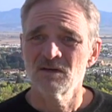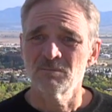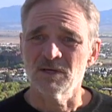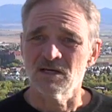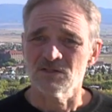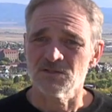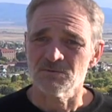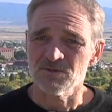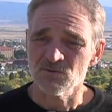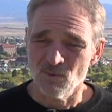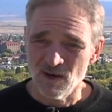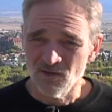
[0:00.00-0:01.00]
Because there
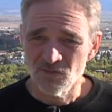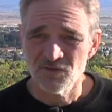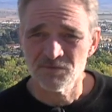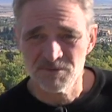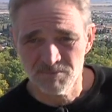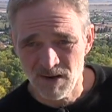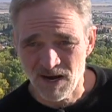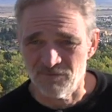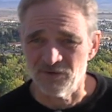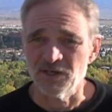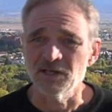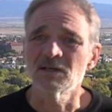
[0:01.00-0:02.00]
was wealth, there was
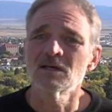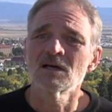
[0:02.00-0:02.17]
poverty.